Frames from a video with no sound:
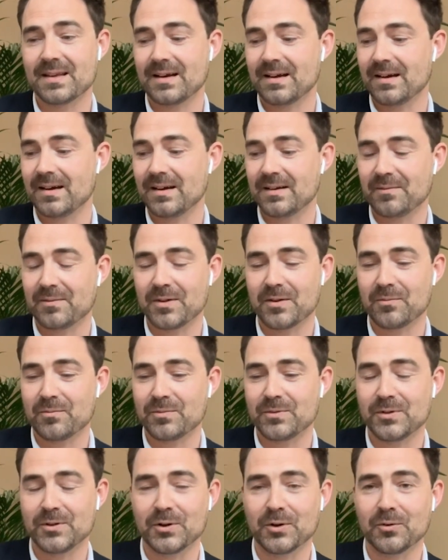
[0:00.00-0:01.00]
uh,
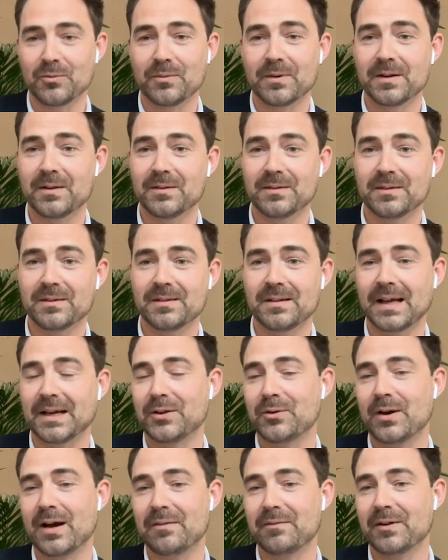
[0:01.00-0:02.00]
you know
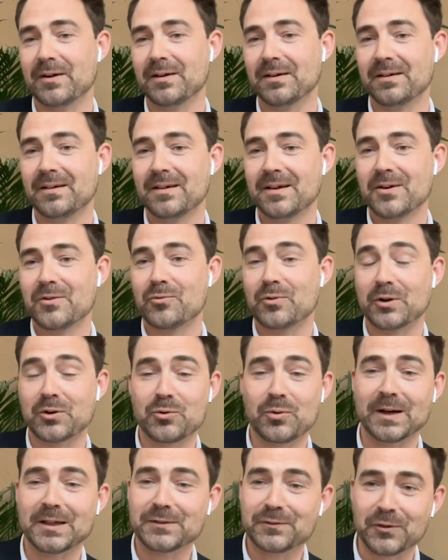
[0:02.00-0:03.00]
like you have a
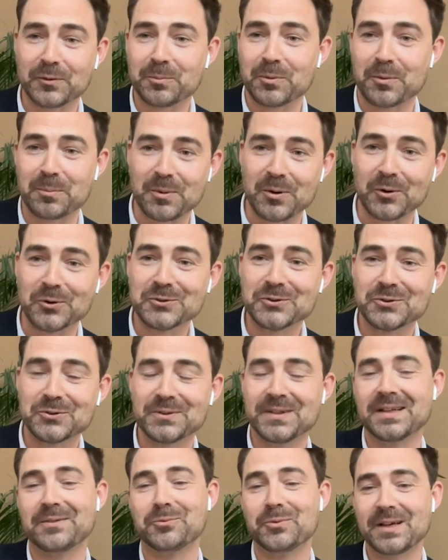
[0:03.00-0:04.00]
request for proposal,
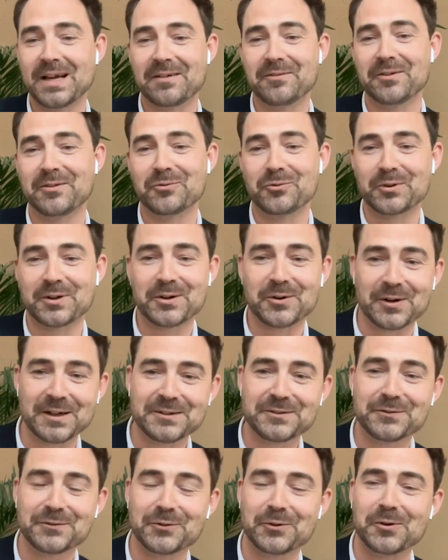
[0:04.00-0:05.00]
then we have a
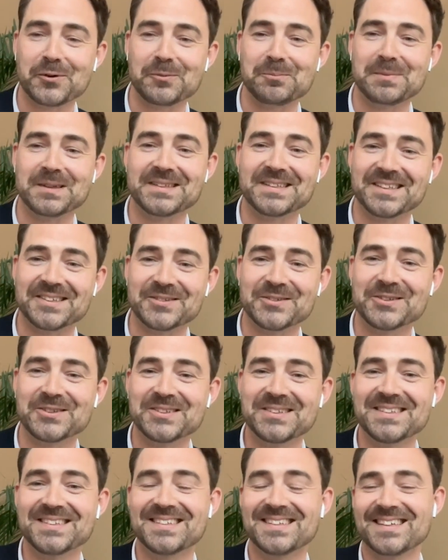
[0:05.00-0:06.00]
request for
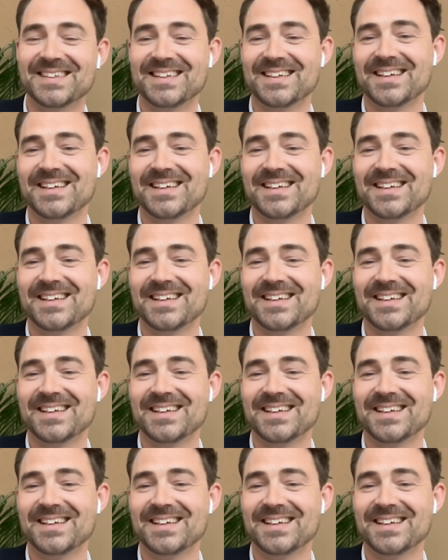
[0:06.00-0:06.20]
materials,